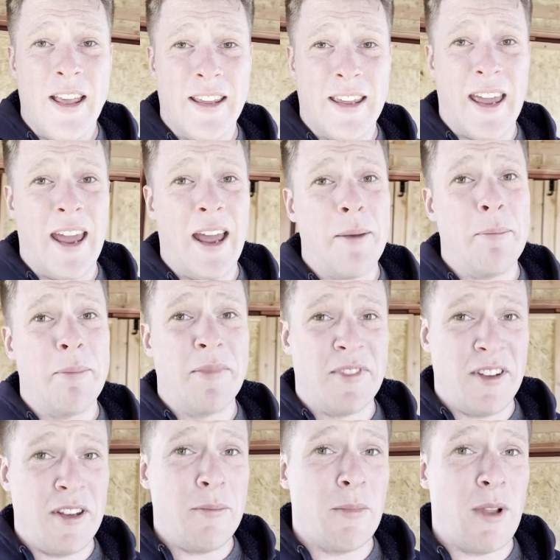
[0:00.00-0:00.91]
can
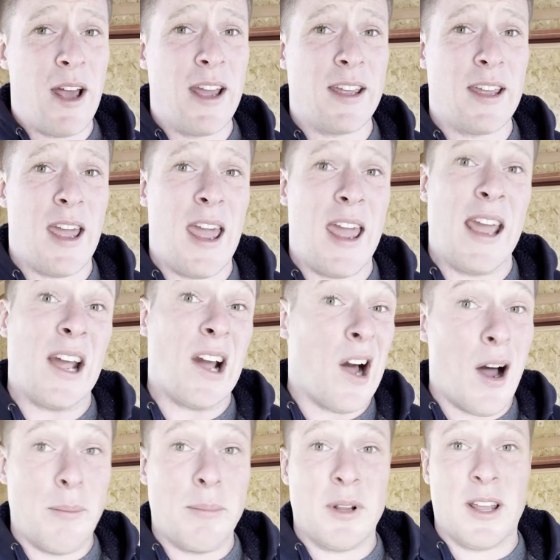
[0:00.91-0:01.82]
seem like a
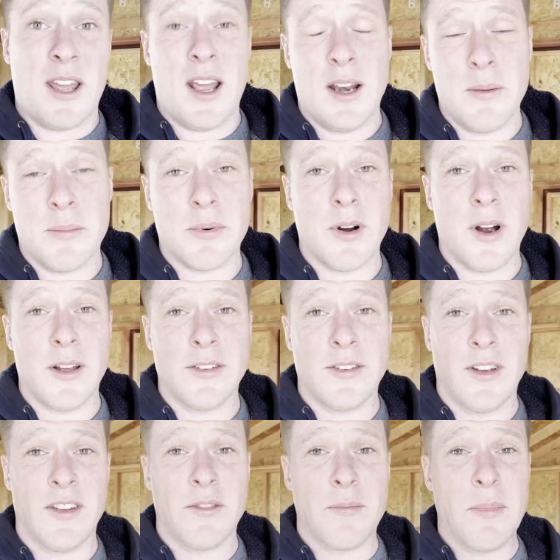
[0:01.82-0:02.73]
complicated process,